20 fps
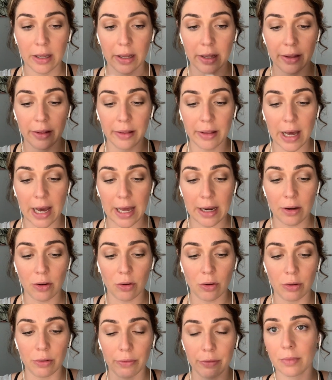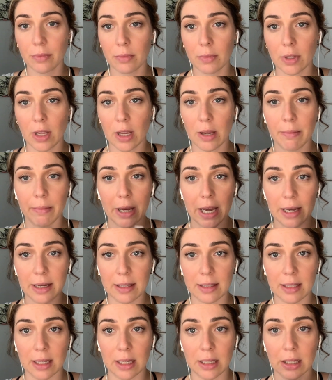that of a
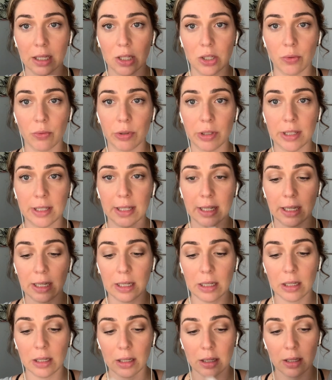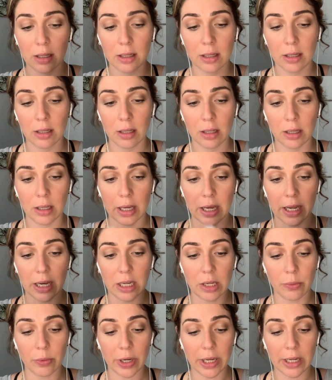magazine that you would see
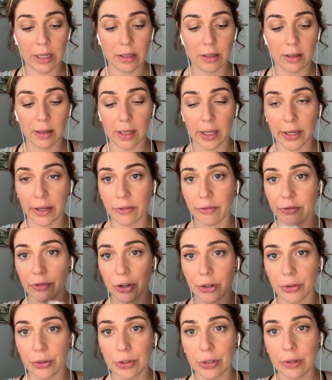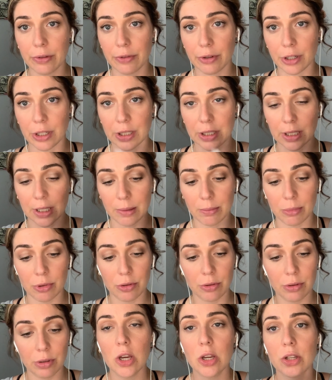anywhere, like Vogue, for
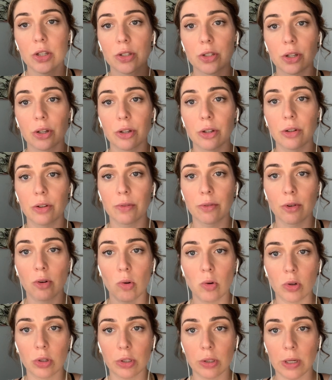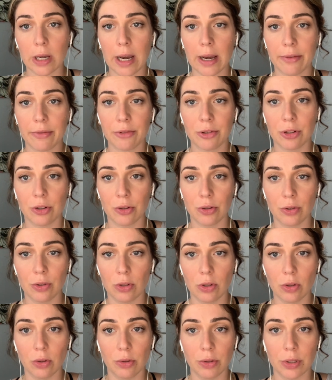example. So, of course, you have to
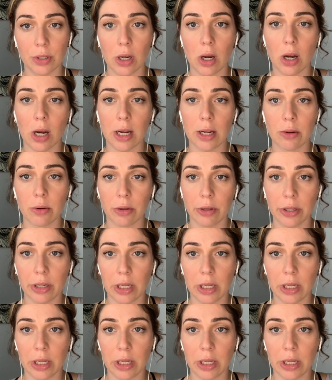use high quality